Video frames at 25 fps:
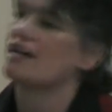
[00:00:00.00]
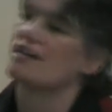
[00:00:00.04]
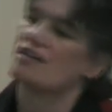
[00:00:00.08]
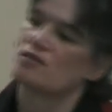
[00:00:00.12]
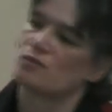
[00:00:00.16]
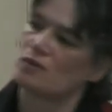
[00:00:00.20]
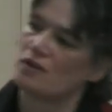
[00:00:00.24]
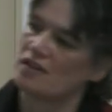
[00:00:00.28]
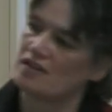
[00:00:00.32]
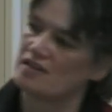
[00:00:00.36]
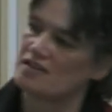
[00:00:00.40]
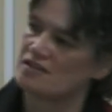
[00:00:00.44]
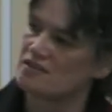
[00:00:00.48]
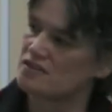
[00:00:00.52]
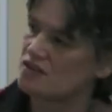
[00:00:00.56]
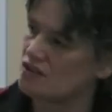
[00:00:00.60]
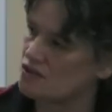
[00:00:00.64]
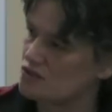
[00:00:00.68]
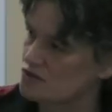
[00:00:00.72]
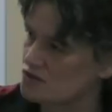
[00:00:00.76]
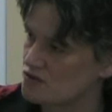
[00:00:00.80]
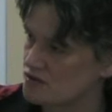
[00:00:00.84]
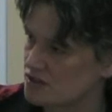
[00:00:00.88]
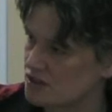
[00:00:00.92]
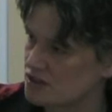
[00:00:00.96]
and as well as in
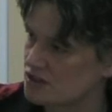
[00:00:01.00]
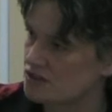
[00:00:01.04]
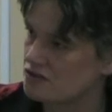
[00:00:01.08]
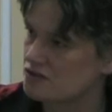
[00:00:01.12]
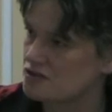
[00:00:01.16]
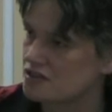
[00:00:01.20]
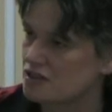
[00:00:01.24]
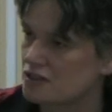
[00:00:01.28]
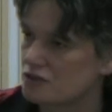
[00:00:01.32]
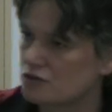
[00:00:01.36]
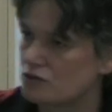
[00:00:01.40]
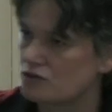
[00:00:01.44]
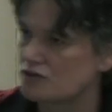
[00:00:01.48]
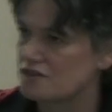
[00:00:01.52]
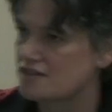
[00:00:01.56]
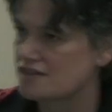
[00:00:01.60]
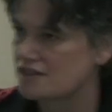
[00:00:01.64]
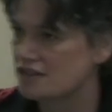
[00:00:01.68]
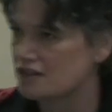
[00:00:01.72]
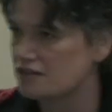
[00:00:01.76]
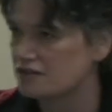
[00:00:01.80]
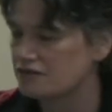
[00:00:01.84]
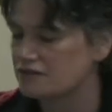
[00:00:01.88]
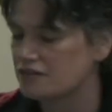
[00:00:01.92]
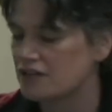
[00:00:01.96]
social security law
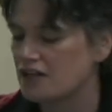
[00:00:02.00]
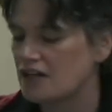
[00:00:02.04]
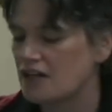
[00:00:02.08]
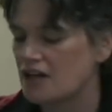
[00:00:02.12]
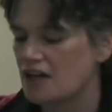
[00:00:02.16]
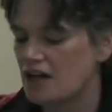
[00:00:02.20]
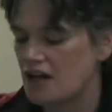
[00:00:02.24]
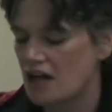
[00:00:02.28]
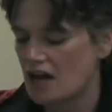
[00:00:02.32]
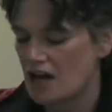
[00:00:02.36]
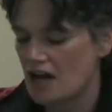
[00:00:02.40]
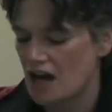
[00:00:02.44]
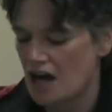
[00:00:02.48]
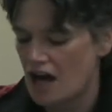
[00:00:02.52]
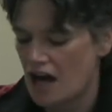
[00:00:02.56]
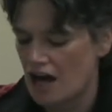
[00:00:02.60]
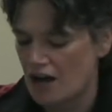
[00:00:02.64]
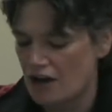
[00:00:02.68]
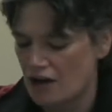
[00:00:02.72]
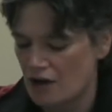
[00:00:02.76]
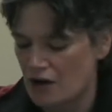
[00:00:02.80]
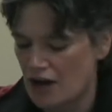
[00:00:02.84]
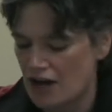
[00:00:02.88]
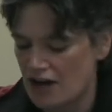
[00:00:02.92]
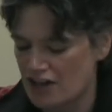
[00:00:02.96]
itself,
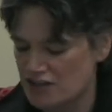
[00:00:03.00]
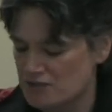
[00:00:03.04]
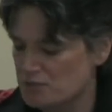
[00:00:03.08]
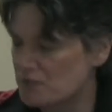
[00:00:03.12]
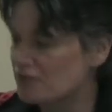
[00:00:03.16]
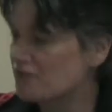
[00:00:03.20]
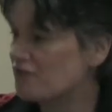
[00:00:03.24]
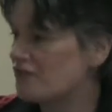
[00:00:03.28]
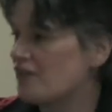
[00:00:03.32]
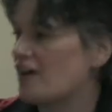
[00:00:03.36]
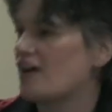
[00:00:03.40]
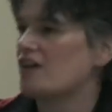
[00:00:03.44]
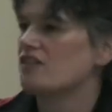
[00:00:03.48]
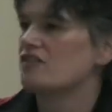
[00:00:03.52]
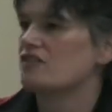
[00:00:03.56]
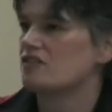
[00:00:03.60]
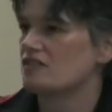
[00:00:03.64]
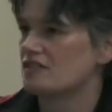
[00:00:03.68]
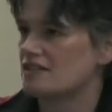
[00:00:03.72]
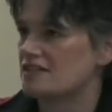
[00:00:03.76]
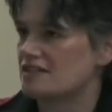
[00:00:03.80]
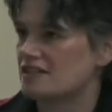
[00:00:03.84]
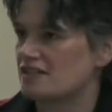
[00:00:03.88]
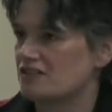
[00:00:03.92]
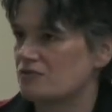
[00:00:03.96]
has been founded
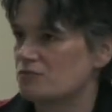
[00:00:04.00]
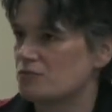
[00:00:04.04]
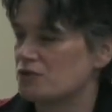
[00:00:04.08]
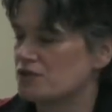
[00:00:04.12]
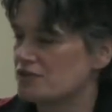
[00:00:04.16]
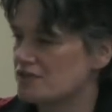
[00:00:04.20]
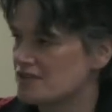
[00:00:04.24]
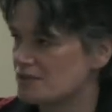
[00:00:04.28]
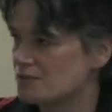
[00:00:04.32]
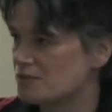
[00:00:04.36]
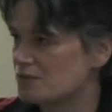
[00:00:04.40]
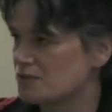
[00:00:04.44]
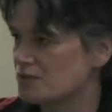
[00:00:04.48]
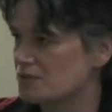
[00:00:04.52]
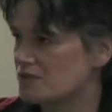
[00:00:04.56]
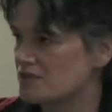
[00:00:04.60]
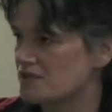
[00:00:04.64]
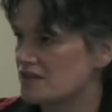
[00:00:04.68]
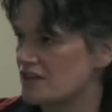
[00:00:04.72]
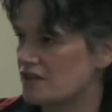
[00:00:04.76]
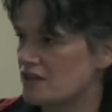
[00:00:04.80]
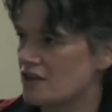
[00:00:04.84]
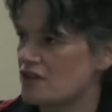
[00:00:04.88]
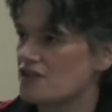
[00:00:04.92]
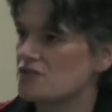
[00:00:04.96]
on a set of principles.
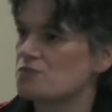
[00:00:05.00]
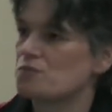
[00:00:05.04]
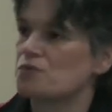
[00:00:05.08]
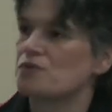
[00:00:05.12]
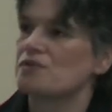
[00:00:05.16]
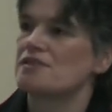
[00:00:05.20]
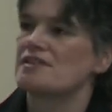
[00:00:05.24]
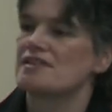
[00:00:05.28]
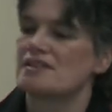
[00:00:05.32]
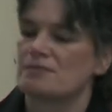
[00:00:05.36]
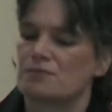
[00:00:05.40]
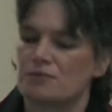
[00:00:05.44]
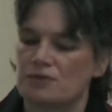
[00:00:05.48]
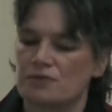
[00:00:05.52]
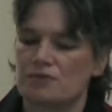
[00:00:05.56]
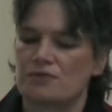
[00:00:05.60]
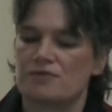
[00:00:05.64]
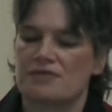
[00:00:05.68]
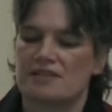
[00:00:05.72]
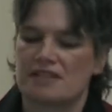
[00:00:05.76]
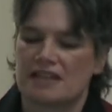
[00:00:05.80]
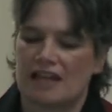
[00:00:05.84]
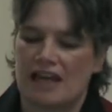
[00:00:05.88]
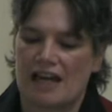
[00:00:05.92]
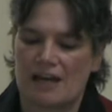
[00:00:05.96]
Now, those
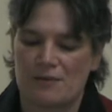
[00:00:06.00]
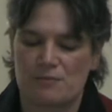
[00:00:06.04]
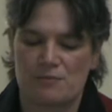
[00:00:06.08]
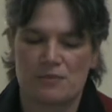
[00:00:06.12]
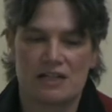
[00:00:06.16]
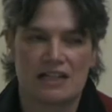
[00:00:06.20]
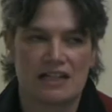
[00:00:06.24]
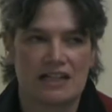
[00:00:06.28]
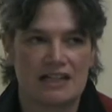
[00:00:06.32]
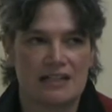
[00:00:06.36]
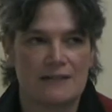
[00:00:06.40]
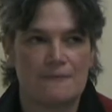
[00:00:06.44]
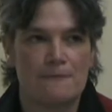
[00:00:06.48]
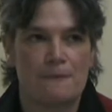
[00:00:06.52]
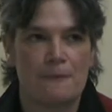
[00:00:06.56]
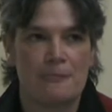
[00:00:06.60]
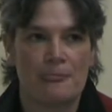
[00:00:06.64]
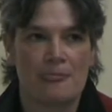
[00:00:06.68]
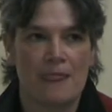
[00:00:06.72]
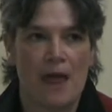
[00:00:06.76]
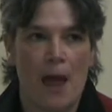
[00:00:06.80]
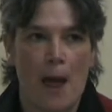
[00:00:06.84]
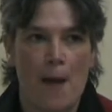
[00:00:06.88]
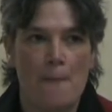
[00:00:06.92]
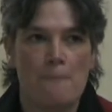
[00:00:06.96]
principles can be
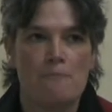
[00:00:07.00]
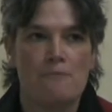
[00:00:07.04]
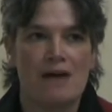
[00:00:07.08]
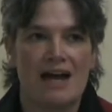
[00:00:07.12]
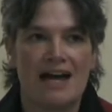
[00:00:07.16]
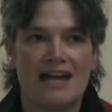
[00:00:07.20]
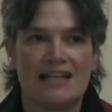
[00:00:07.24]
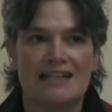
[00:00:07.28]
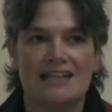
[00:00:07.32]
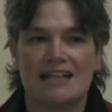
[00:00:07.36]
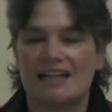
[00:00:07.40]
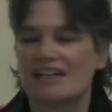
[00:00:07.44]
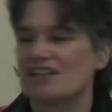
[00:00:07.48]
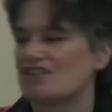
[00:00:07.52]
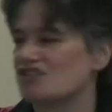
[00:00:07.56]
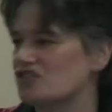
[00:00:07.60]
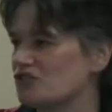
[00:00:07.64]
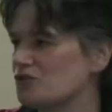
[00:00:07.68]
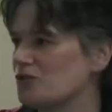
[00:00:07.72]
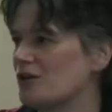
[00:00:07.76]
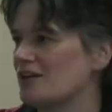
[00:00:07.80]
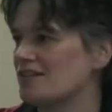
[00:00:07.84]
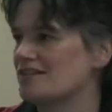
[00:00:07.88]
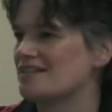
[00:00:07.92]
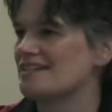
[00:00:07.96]
maddening
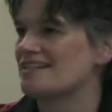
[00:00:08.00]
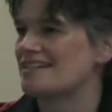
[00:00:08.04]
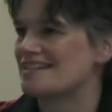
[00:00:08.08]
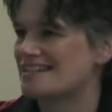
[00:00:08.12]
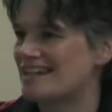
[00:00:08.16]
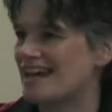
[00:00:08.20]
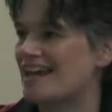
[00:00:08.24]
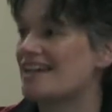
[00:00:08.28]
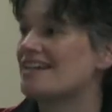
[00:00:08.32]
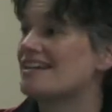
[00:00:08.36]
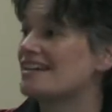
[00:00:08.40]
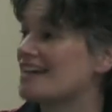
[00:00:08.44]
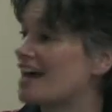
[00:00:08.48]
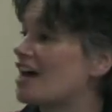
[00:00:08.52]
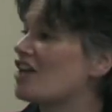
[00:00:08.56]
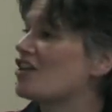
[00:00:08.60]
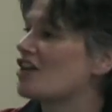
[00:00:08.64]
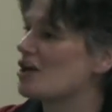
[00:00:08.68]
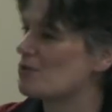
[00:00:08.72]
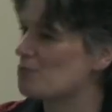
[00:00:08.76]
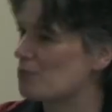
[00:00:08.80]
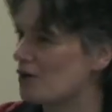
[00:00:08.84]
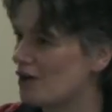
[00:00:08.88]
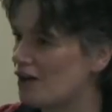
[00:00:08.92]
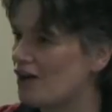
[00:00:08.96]
to understand and how
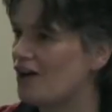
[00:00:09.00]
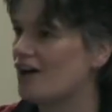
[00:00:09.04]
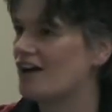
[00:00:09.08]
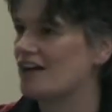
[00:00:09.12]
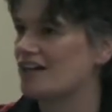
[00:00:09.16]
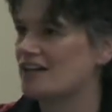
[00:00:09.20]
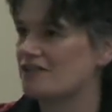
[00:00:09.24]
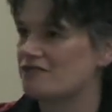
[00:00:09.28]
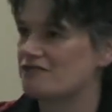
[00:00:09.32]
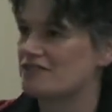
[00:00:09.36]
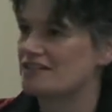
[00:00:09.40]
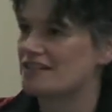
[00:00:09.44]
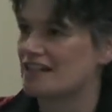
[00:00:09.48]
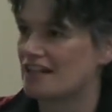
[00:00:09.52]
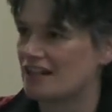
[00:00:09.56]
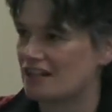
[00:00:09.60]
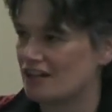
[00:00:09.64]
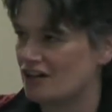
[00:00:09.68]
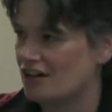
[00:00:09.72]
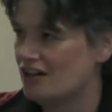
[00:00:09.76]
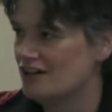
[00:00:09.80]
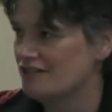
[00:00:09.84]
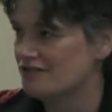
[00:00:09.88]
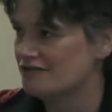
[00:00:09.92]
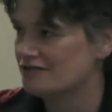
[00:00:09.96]
they apply in everyday
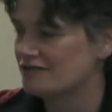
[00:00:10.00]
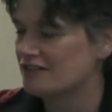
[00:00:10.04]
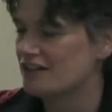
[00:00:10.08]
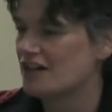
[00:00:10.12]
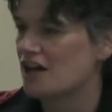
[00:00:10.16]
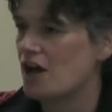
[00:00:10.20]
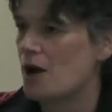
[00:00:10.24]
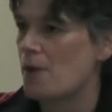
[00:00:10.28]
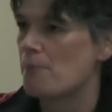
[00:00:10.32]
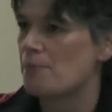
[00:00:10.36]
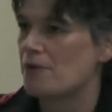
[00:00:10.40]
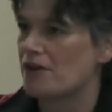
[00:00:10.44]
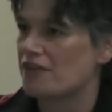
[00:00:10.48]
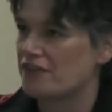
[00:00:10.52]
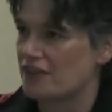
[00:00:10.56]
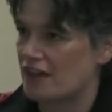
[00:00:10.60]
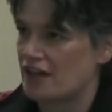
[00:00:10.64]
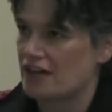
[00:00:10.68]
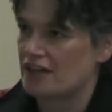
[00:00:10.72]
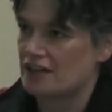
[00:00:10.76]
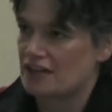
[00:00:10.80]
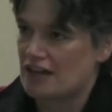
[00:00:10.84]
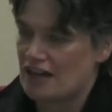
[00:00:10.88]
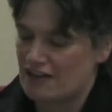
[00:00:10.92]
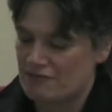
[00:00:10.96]
life, but
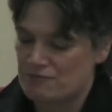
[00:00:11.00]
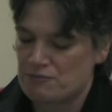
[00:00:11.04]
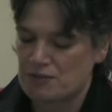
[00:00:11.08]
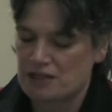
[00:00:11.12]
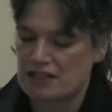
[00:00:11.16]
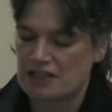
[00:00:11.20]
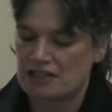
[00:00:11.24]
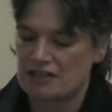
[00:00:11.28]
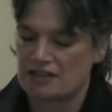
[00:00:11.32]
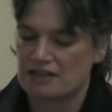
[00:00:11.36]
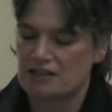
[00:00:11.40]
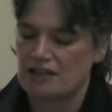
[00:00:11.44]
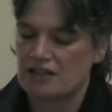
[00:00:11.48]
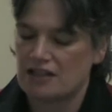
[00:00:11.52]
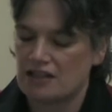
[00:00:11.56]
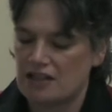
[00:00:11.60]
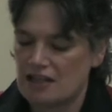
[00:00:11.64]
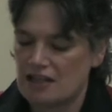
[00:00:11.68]
they have been